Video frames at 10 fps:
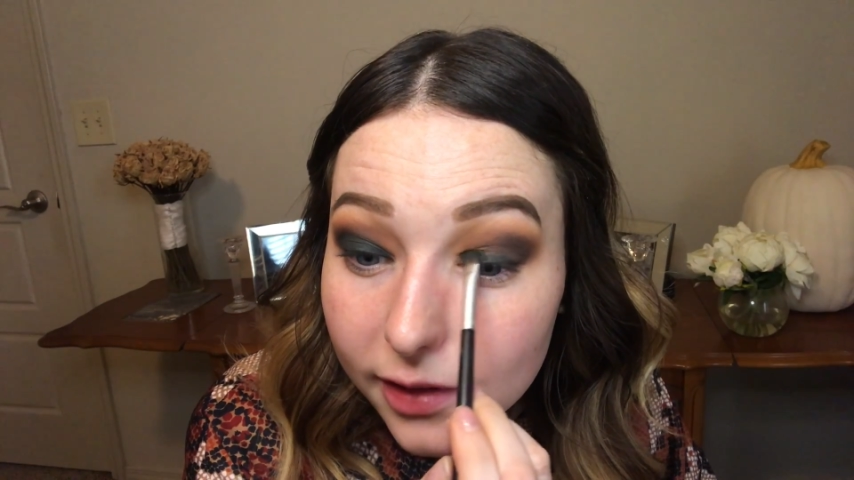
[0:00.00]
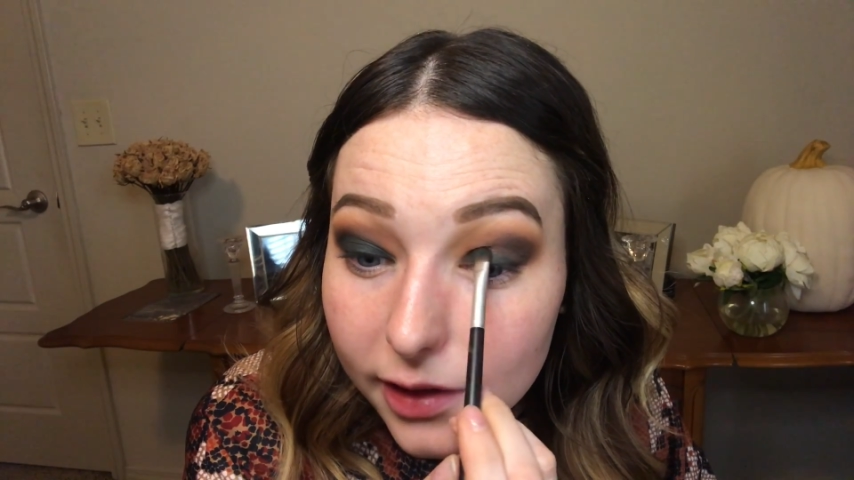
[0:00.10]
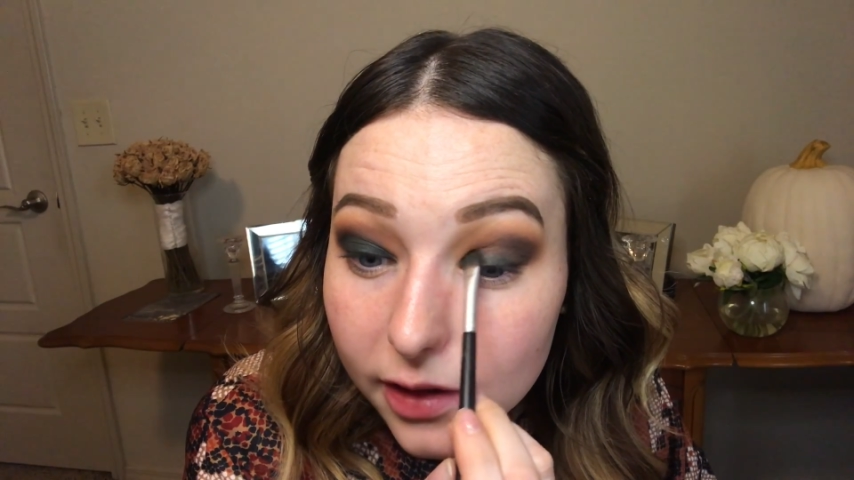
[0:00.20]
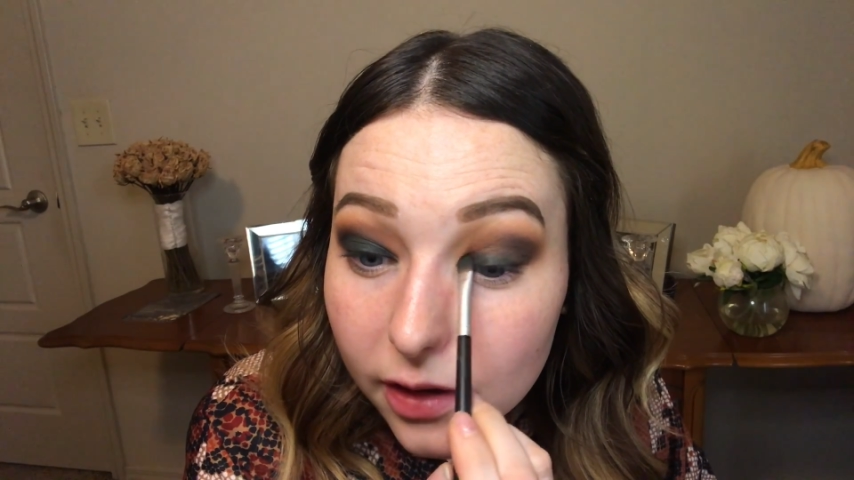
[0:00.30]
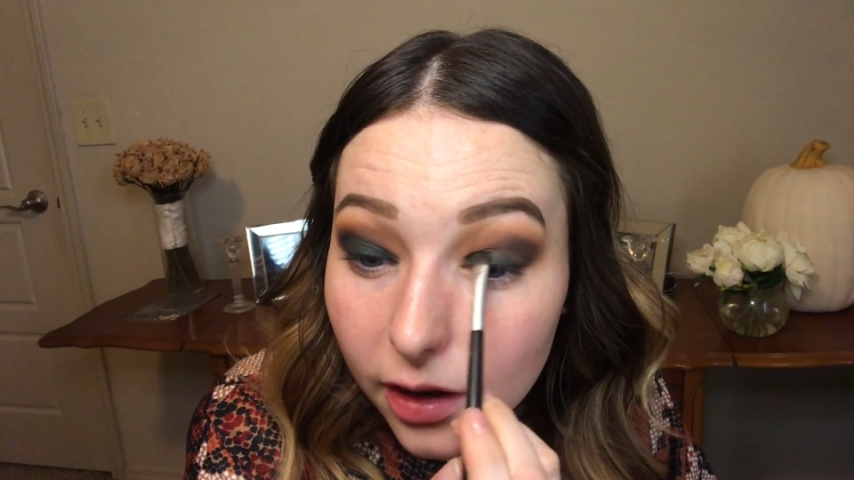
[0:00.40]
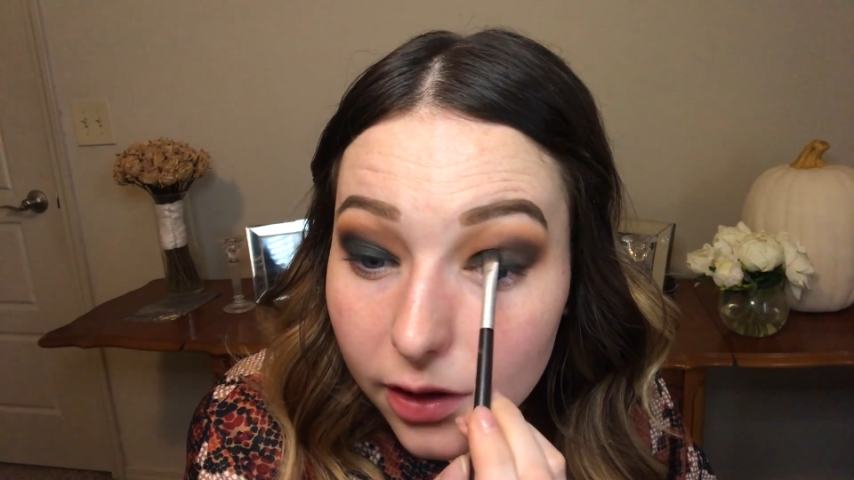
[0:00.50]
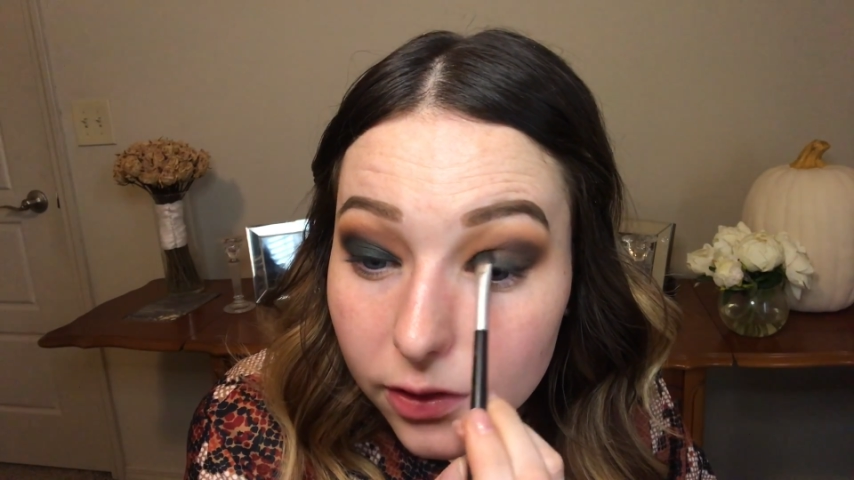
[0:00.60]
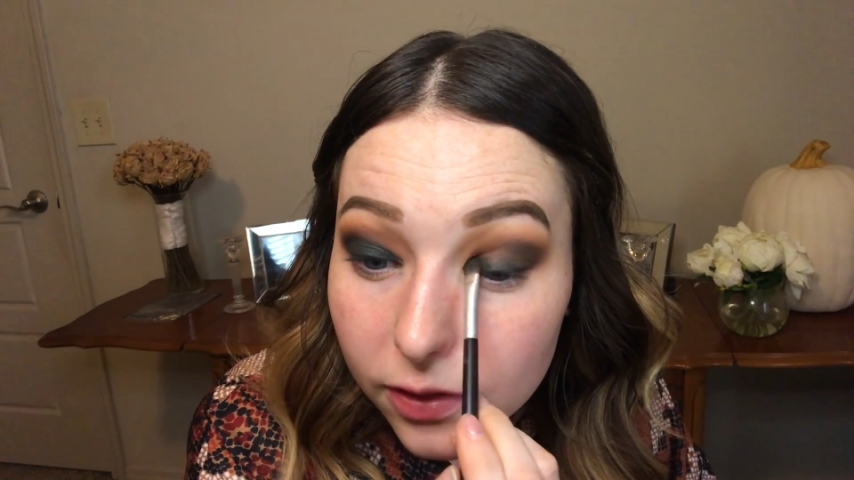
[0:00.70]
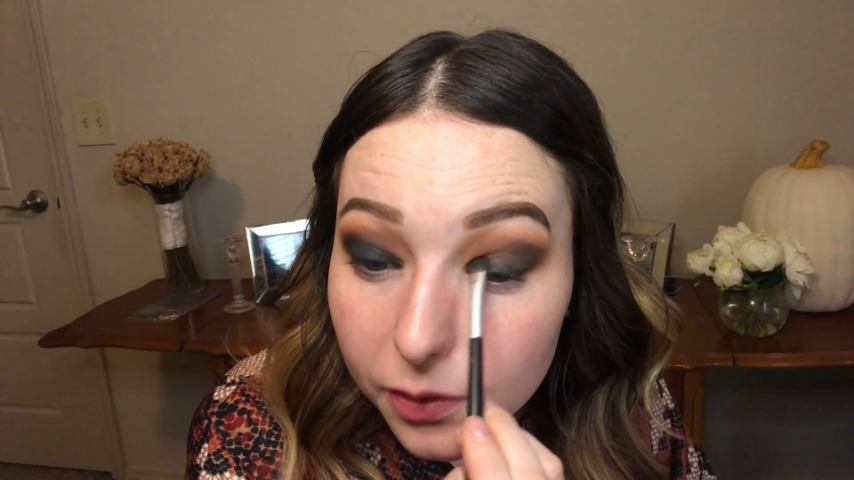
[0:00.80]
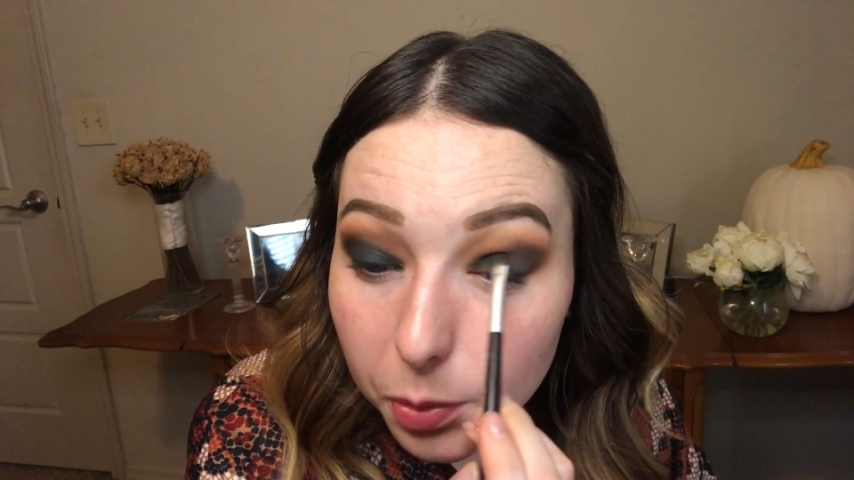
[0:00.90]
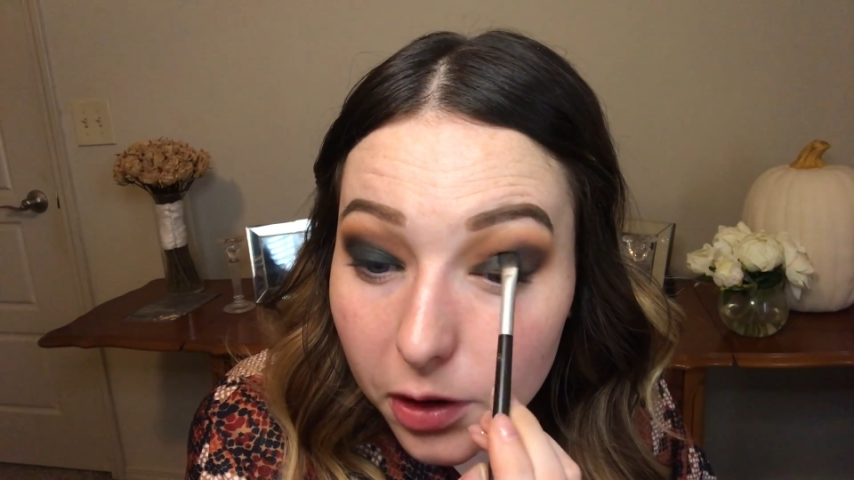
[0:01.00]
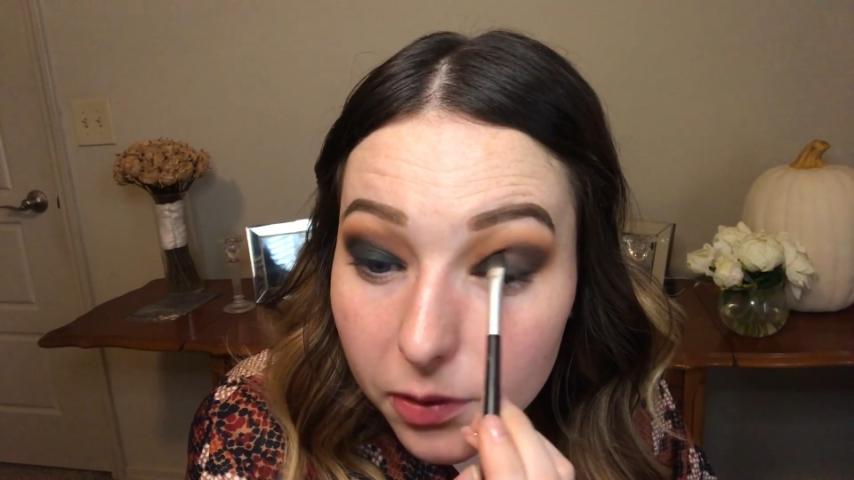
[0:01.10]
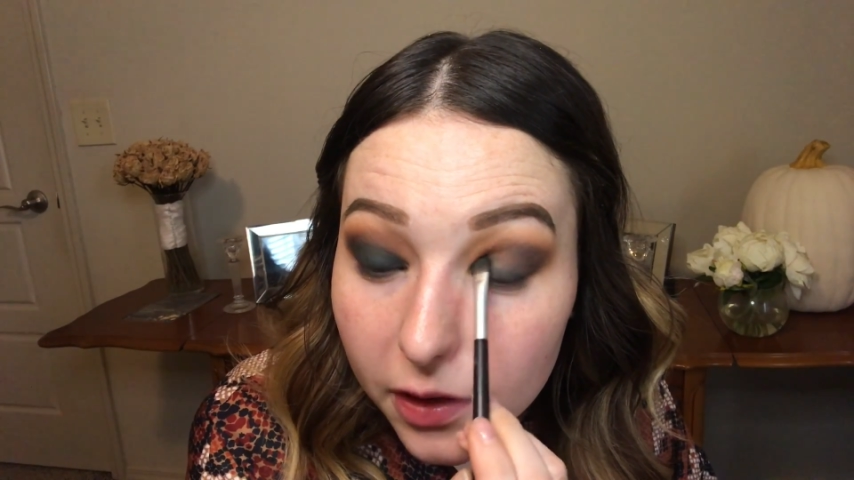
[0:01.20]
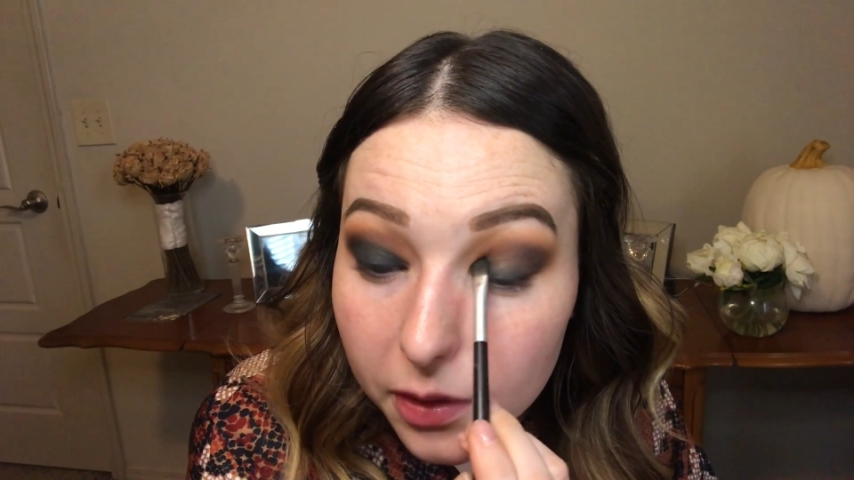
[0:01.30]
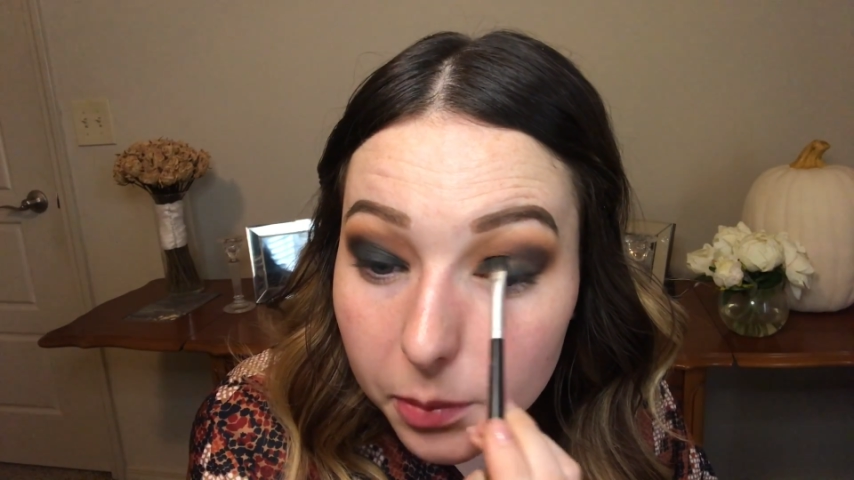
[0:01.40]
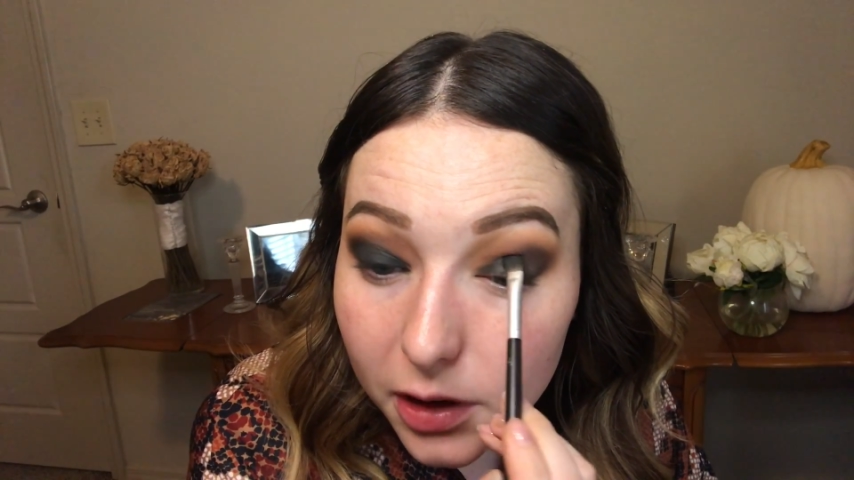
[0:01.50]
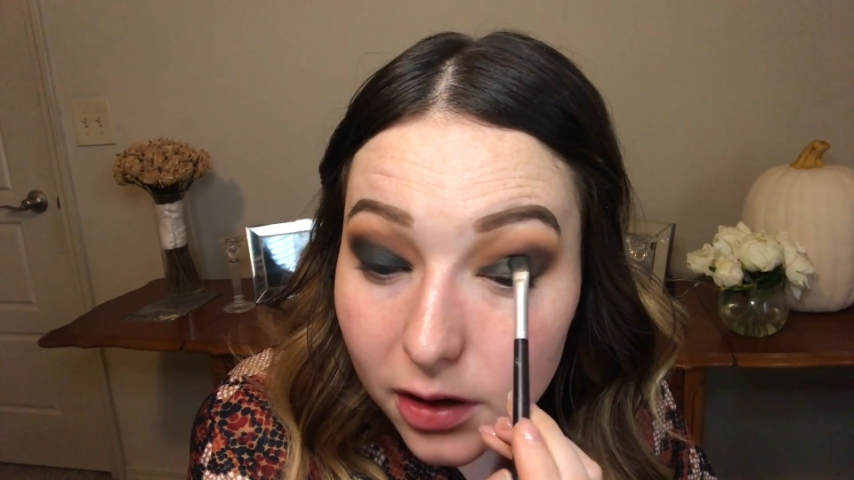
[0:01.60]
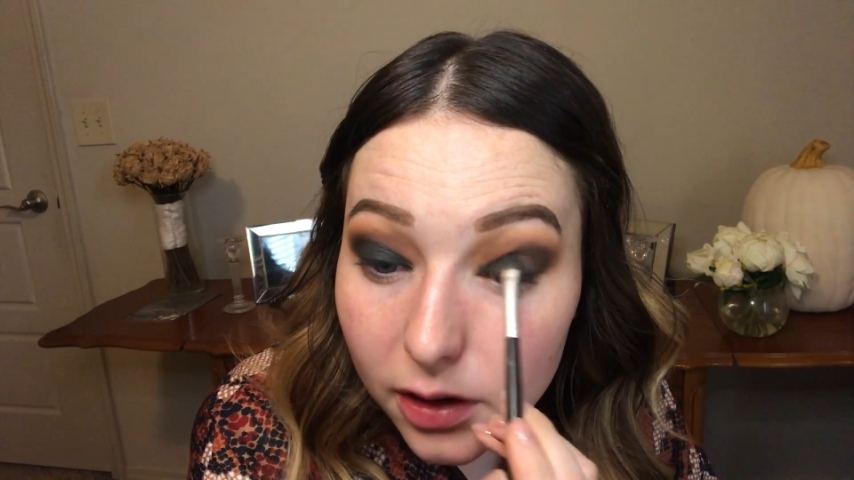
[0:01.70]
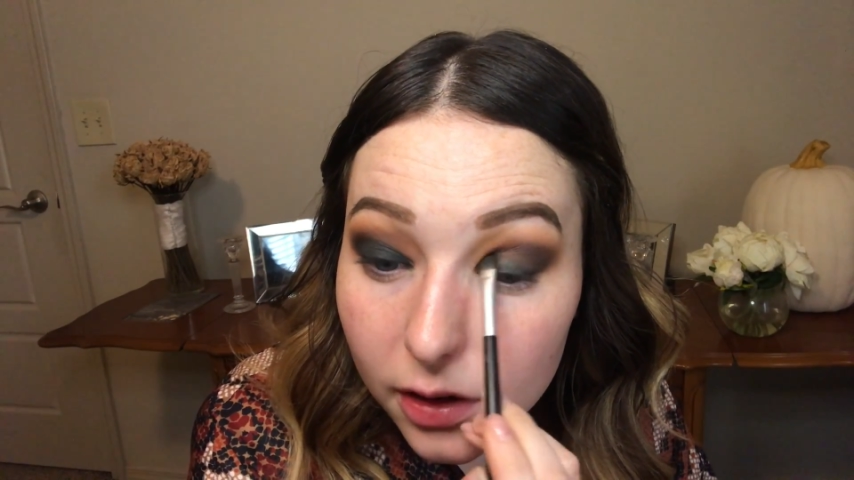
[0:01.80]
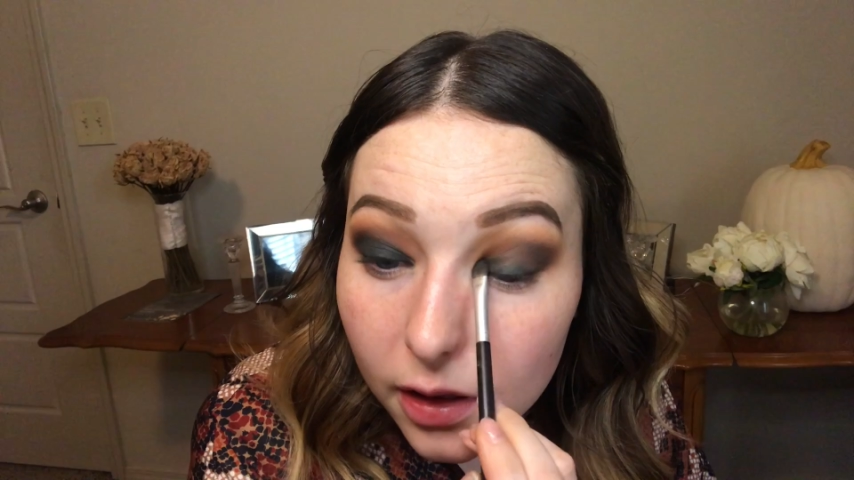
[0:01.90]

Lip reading: I cannot do this part without a mirror.